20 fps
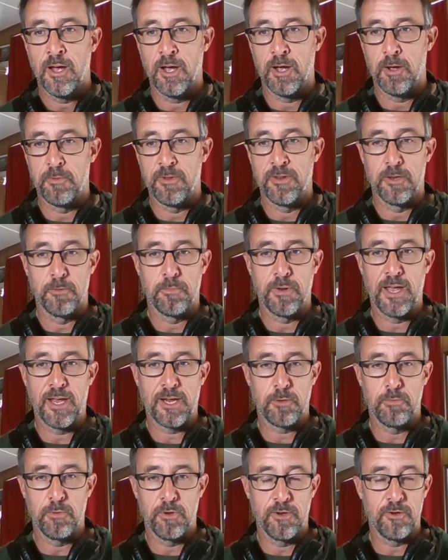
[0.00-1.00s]
In the
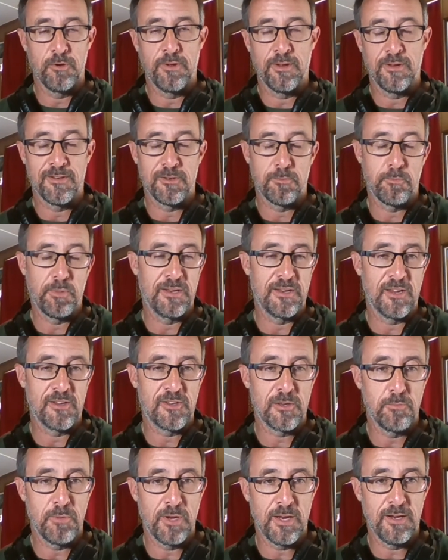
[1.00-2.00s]
black community, it's been
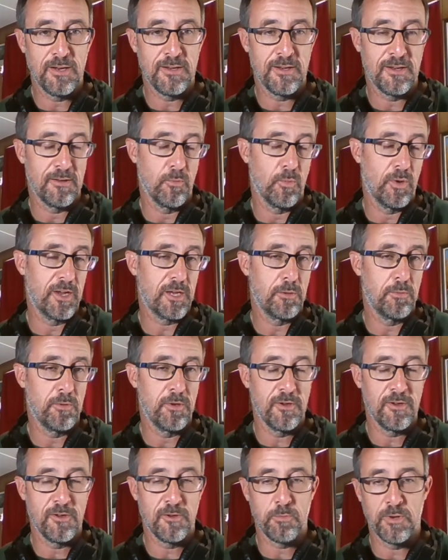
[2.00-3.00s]
decimated. In the white
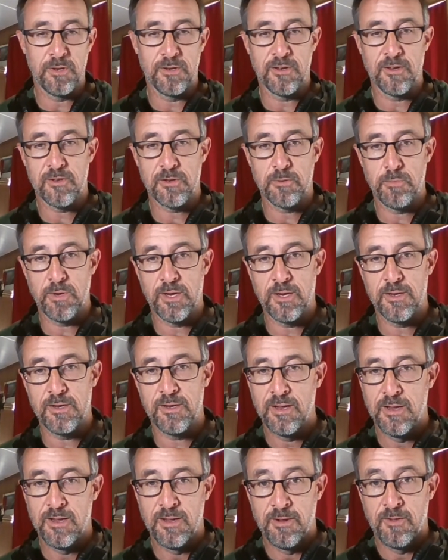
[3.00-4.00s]
community, it's been
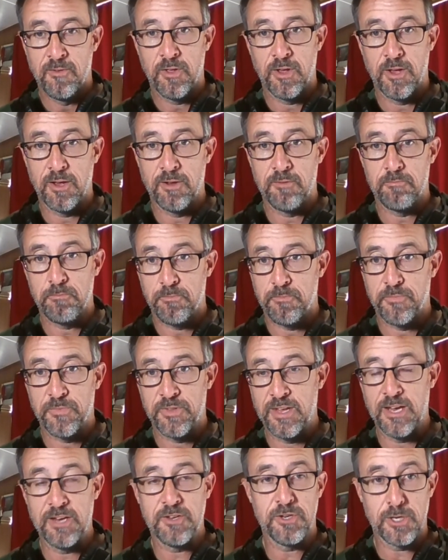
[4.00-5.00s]
decimated. The
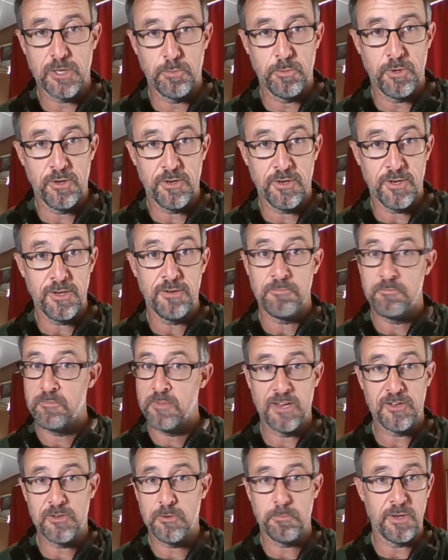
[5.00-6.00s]
Asian community
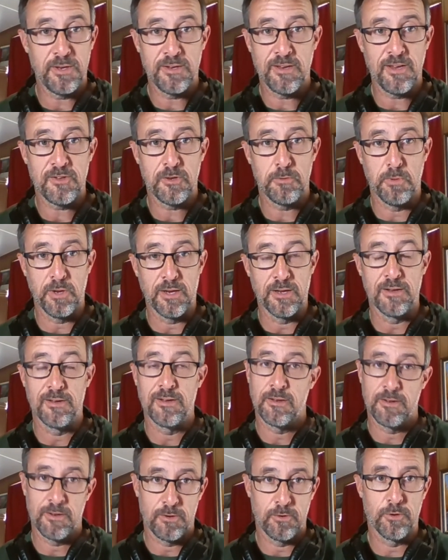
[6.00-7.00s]
hasn't been
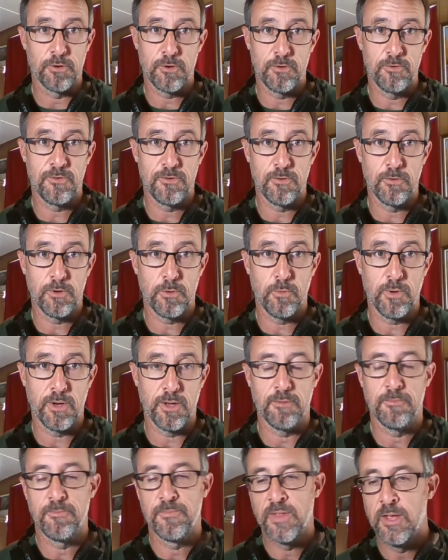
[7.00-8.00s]
decimated. Look who's doing
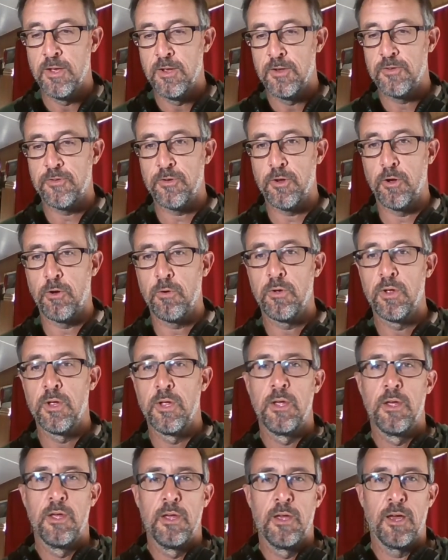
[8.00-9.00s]
well. So,
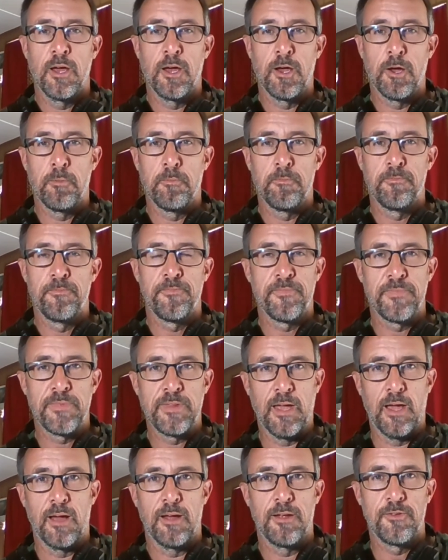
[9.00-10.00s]
so
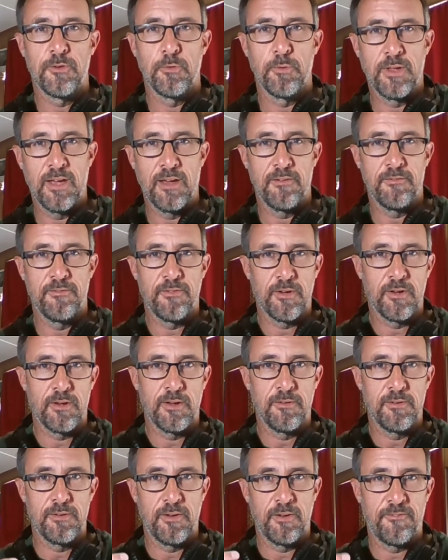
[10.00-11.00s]
we have
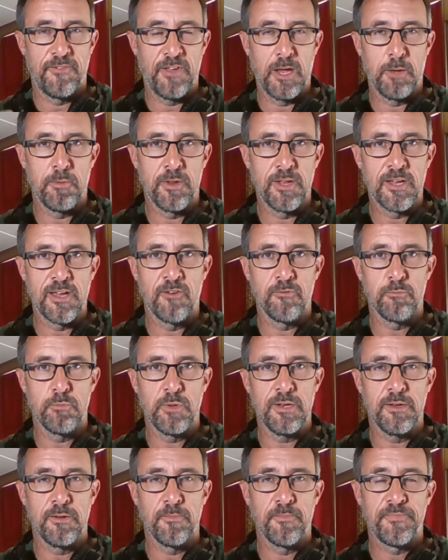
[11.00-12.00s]
family
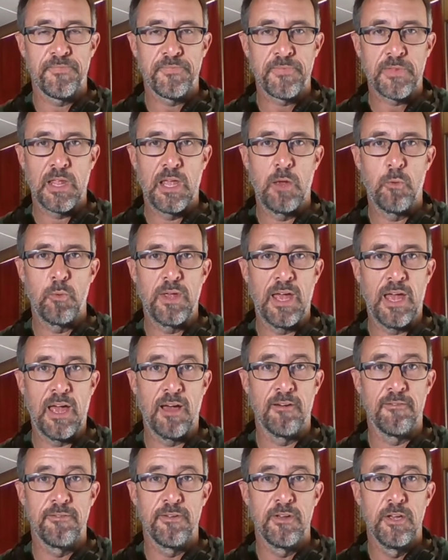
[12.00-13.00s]
government, and we
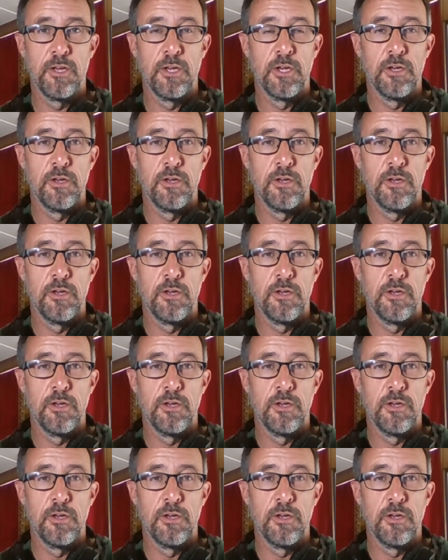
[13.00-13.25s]
have